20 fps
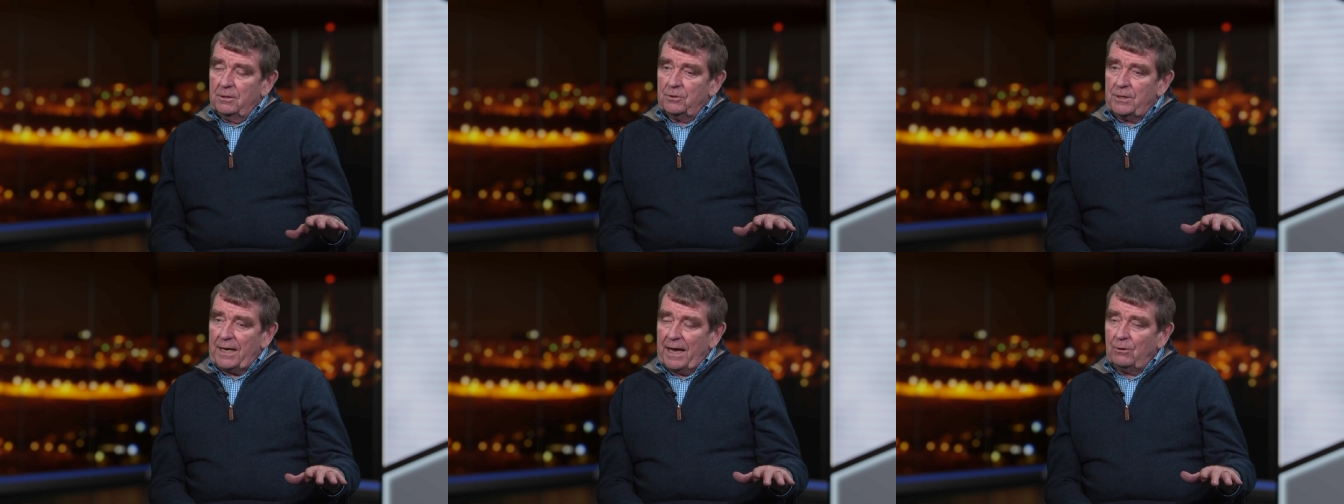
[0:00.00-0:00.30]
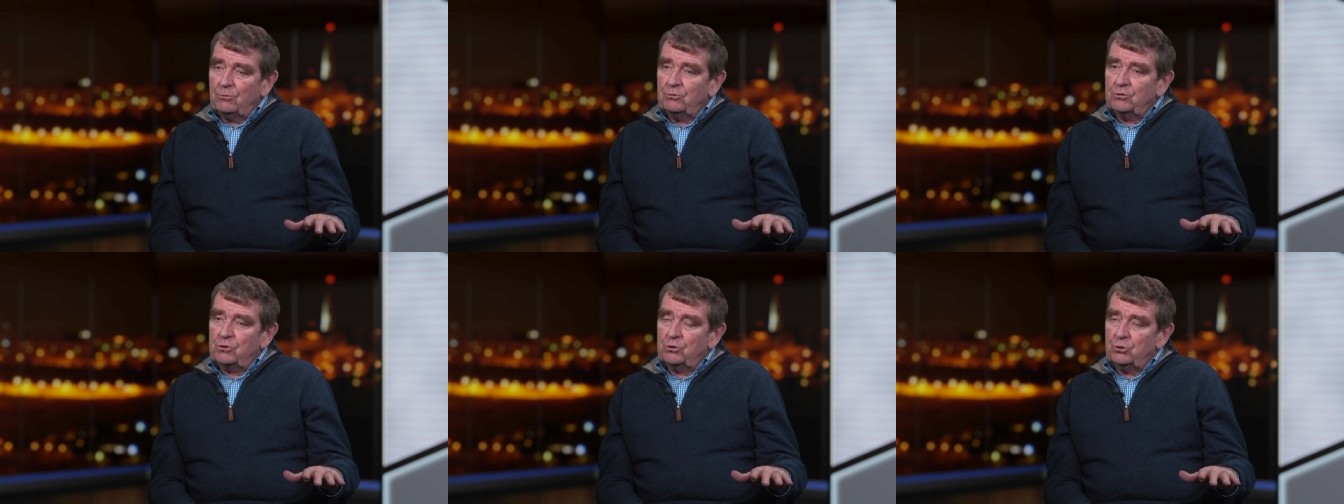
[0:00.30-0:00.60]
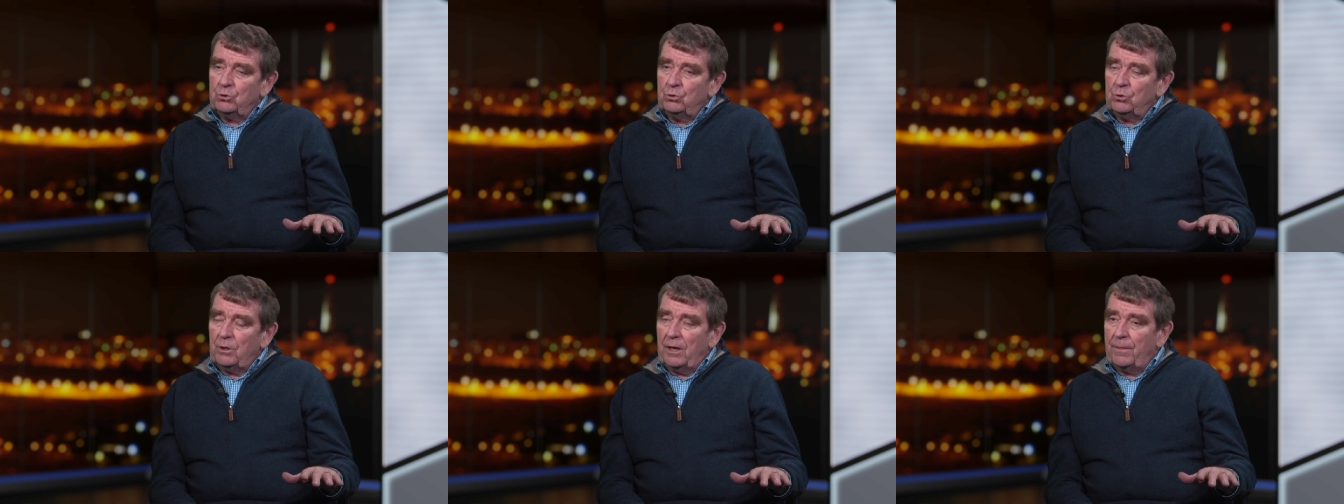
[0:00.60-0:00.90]
down
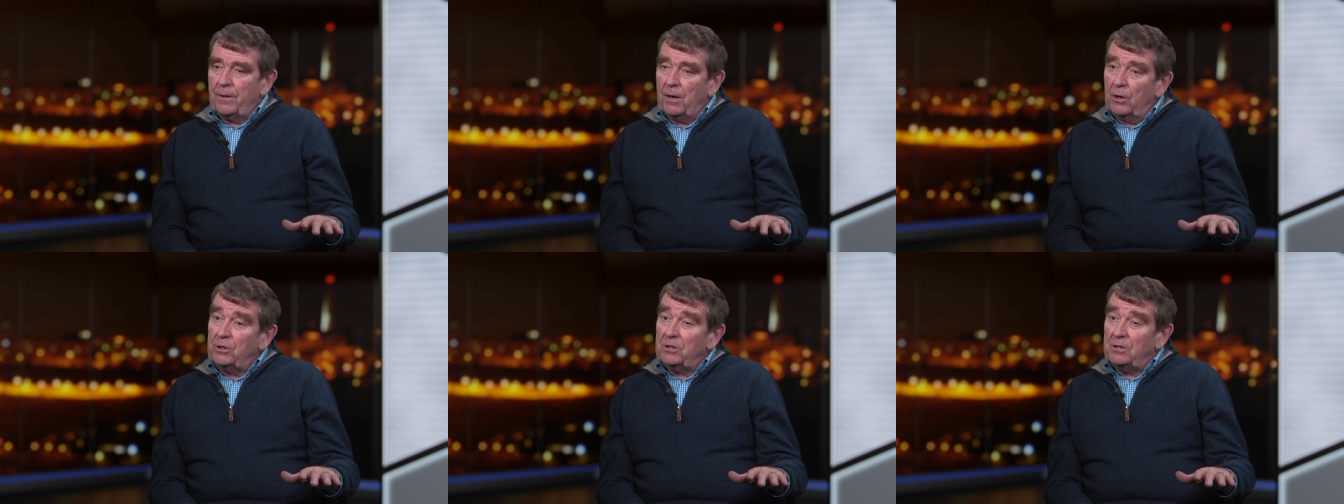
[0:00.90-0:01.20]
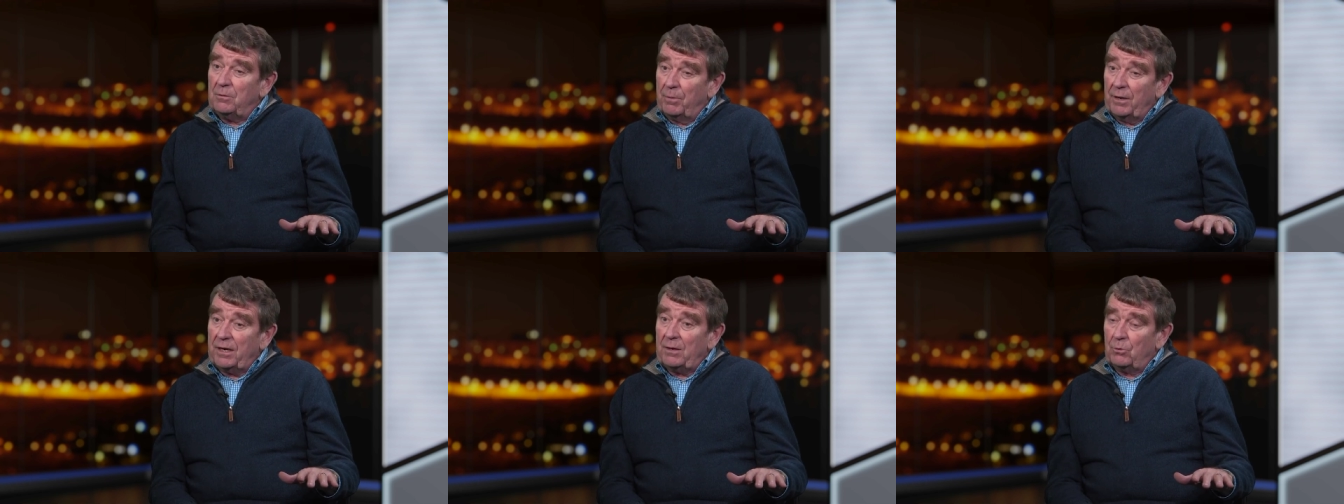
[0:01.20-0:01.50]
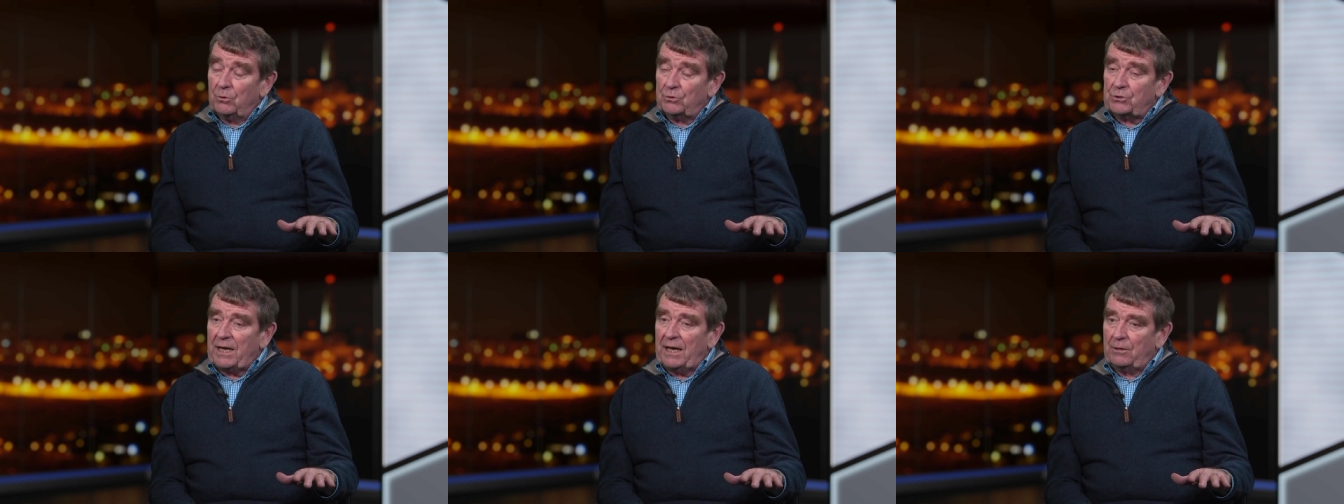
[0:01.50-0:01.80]
to, and the only debate
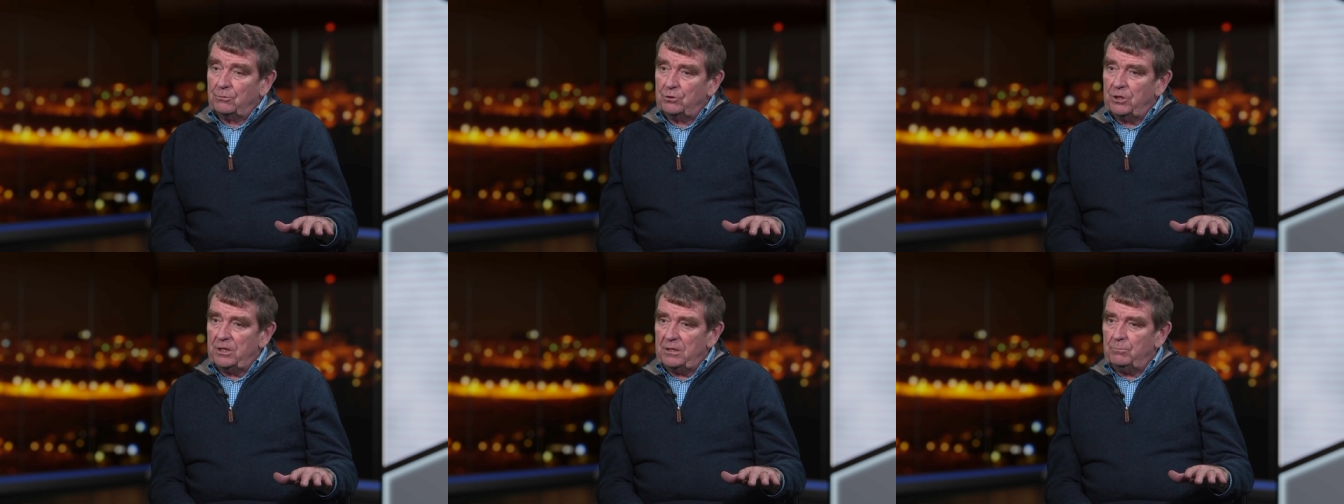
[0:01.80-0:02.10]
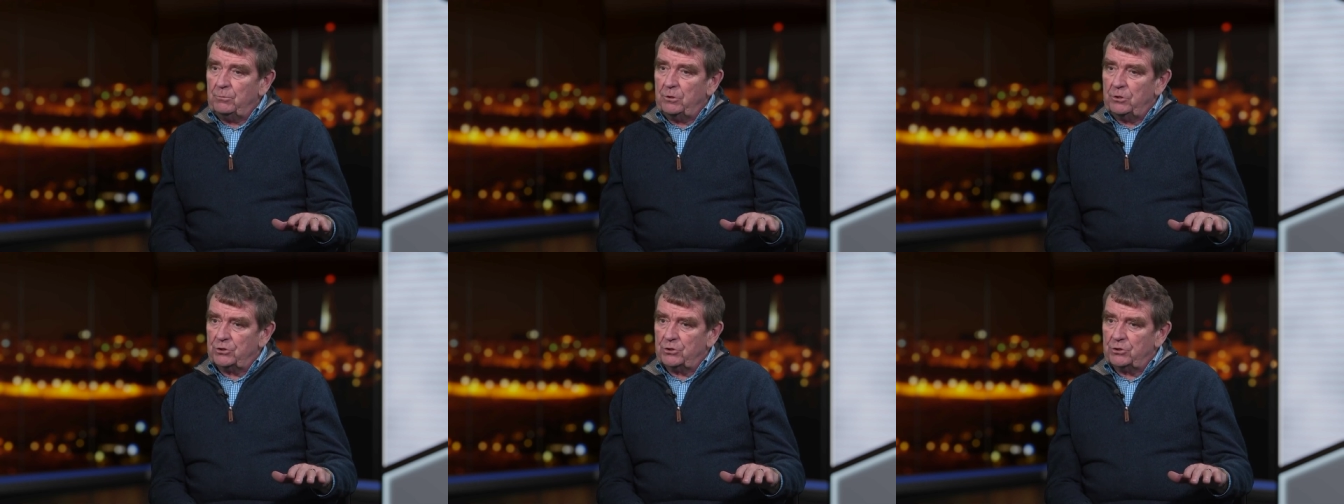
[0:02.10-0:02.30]
was how deep